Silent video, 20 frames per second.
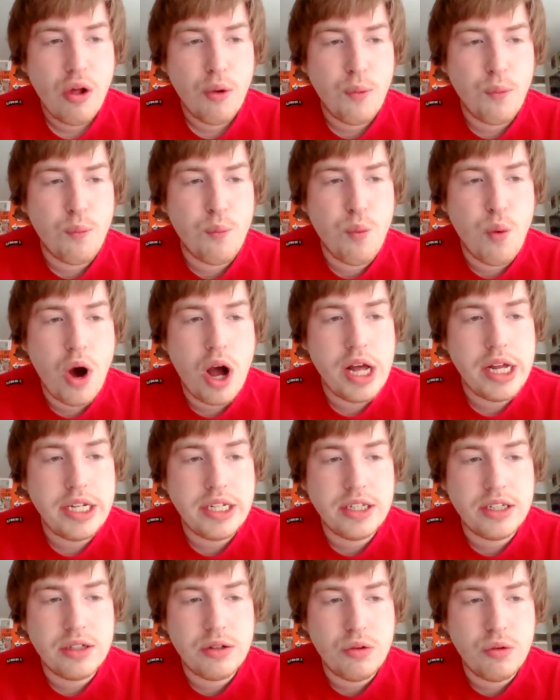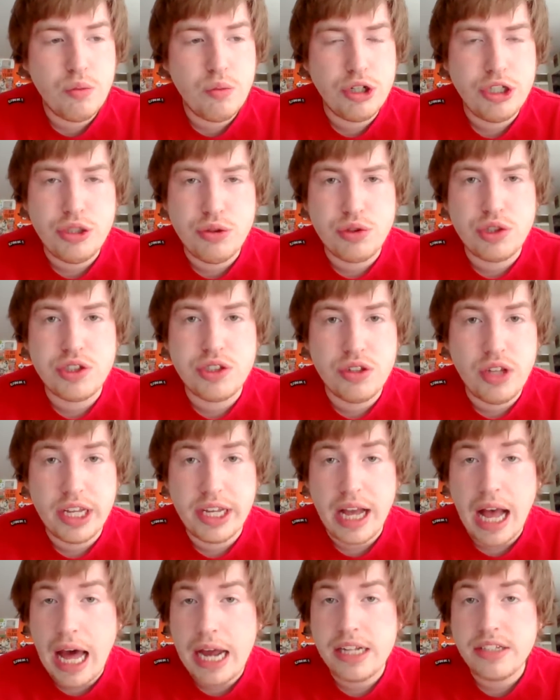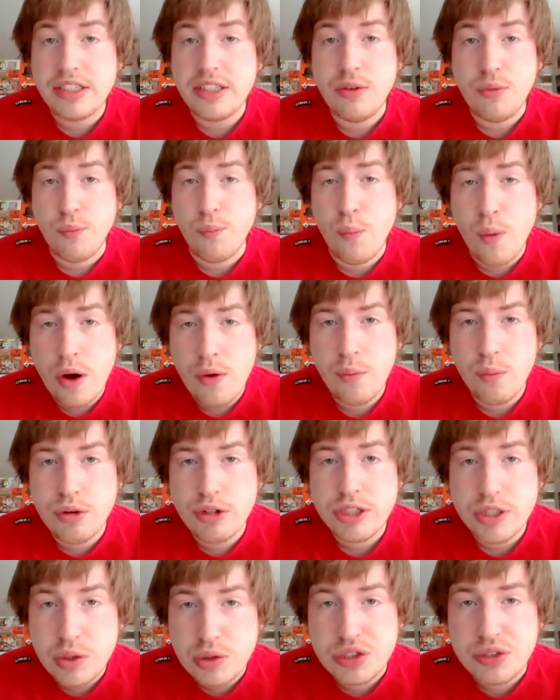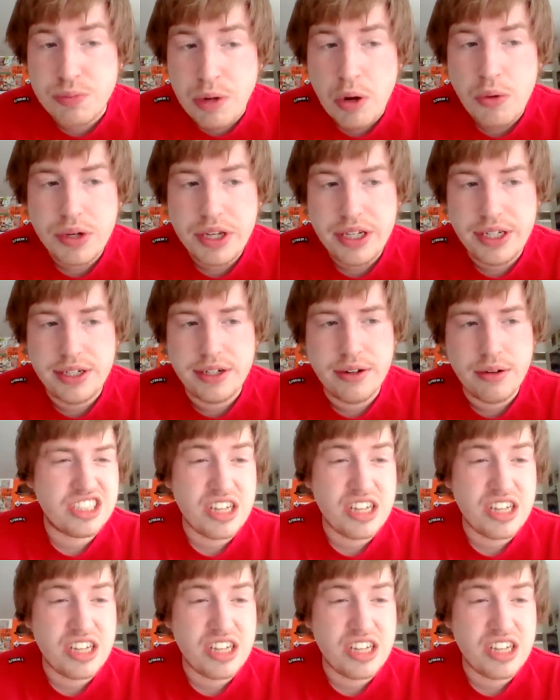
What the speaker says: what were you, like, honestly, what were you smoking?